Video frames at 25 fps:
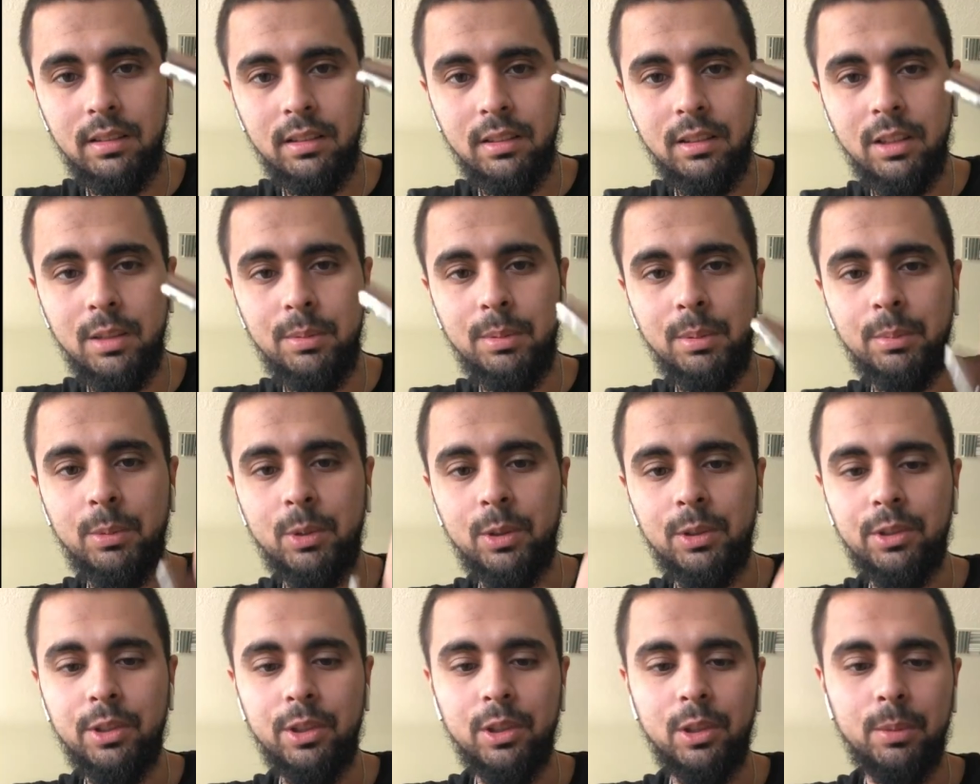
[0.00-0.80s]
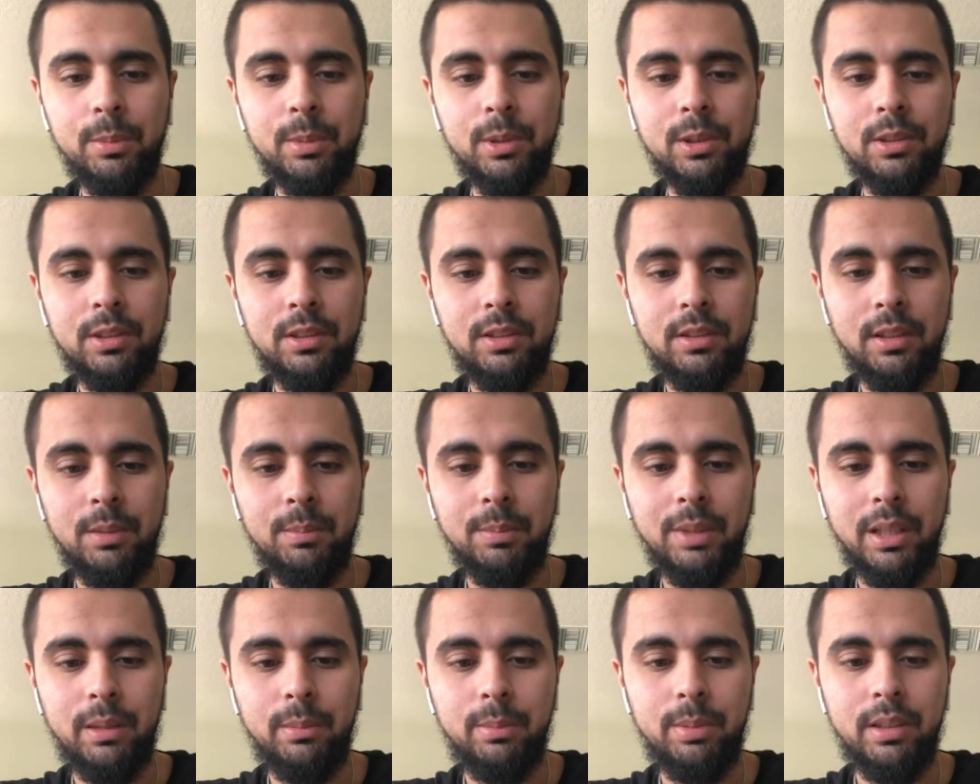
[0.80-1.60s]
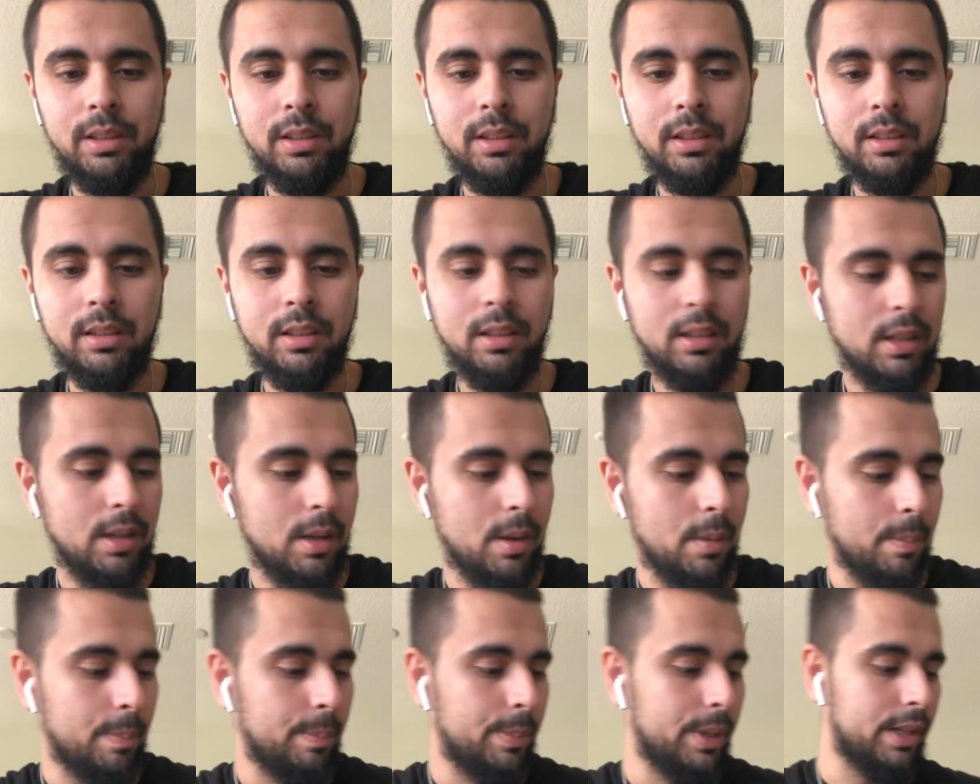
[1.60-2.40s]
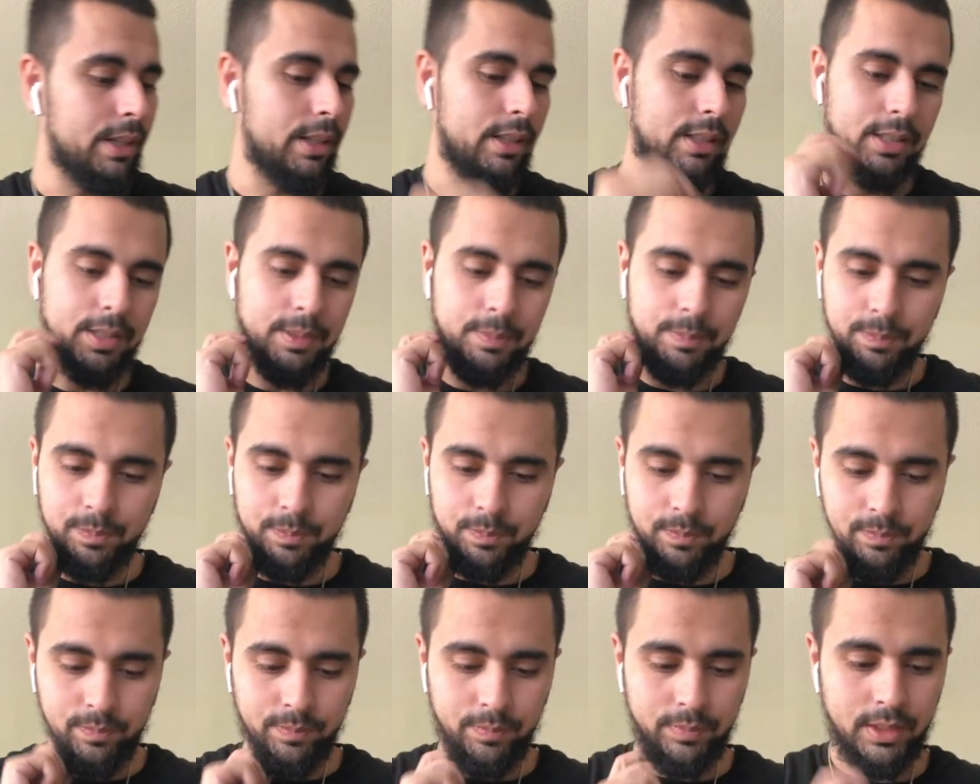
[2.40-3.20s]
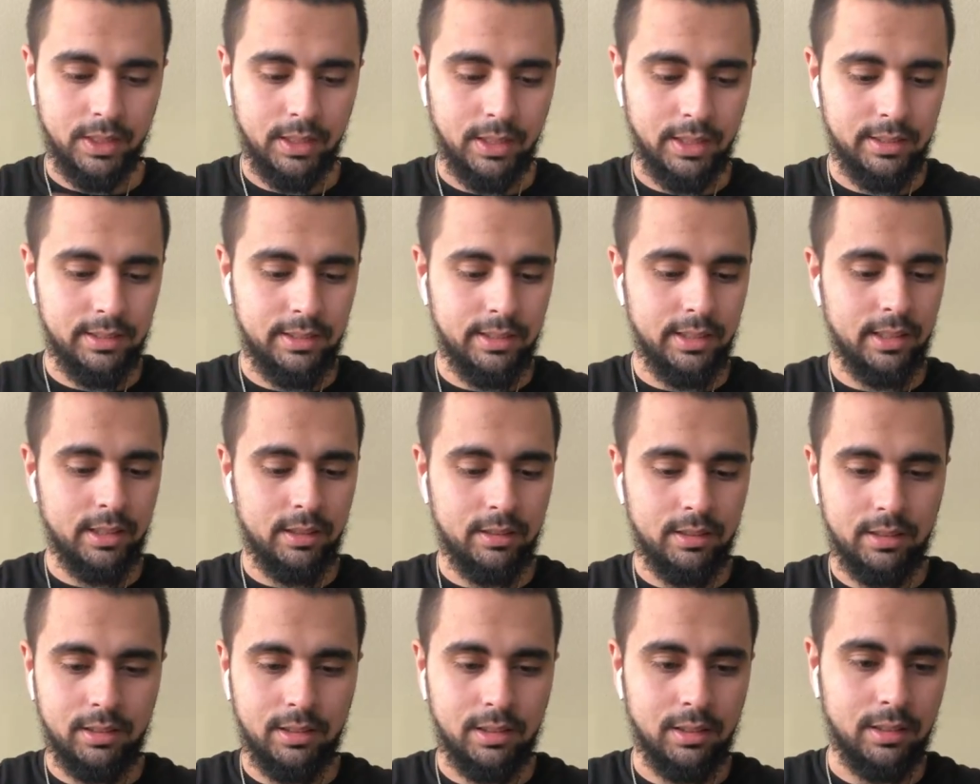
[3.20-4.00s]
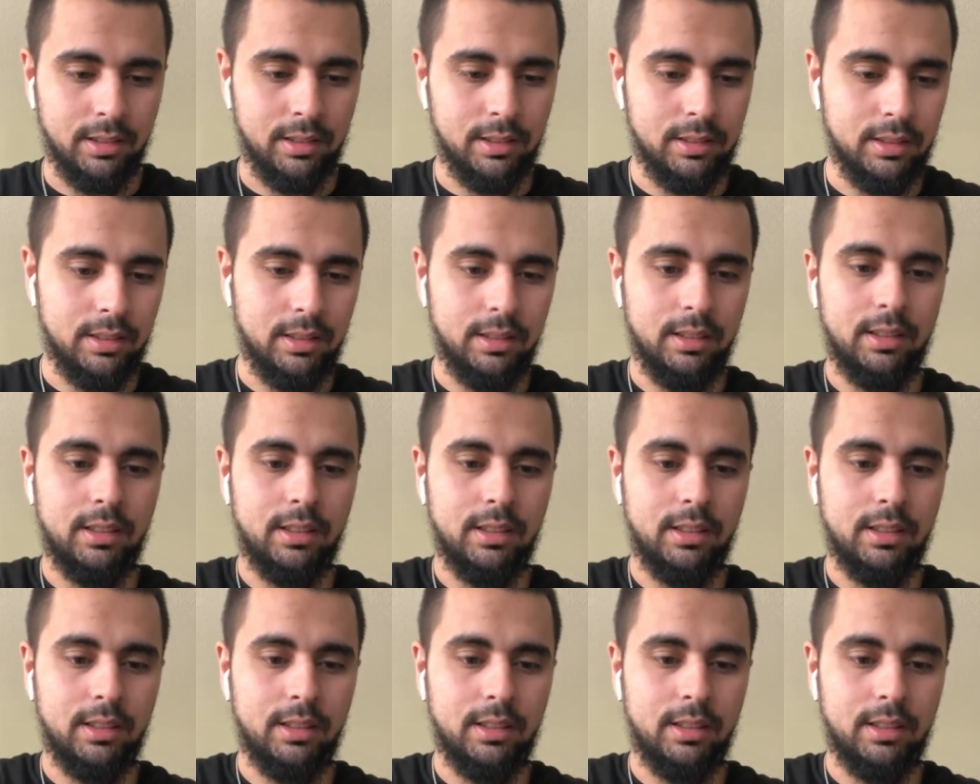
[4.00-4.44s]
little bit more durable, in my opinion. But let's see how this looks on